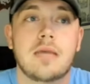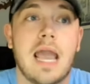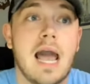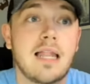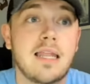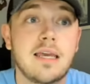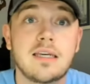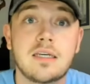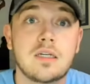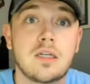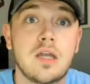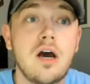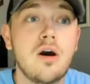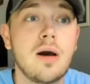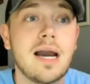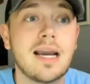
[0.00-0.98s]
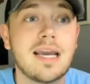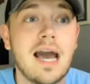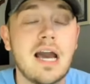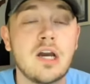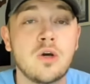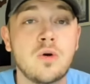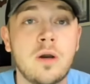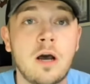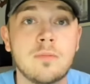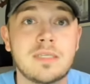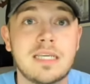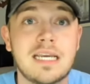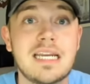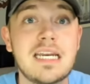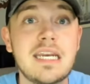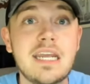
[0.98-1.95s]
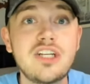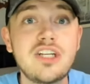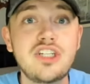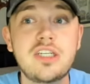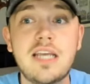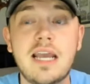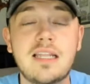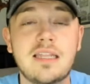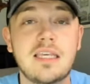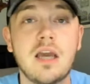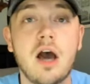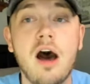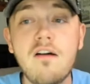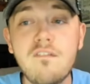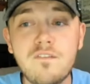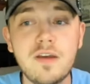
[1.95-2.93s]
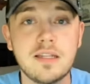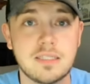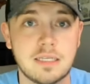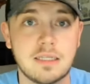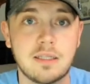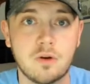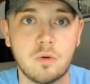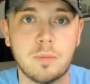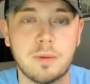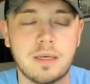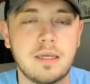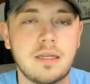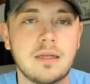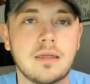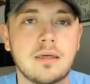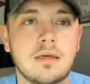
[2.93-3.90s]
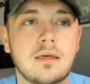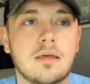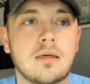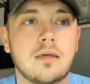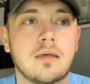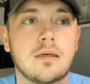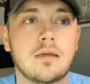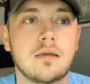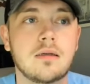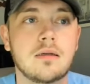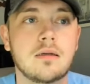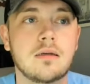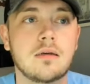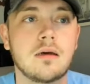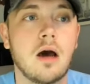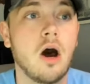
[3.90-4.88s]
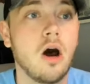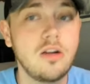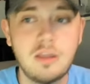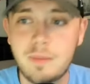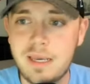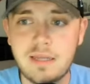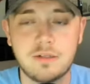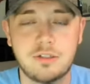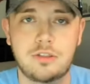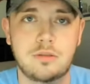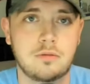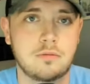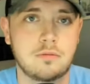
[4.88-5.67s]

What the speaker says: Elliot Cadeau, a guy who helps initiate the offense a little bit, on the bench.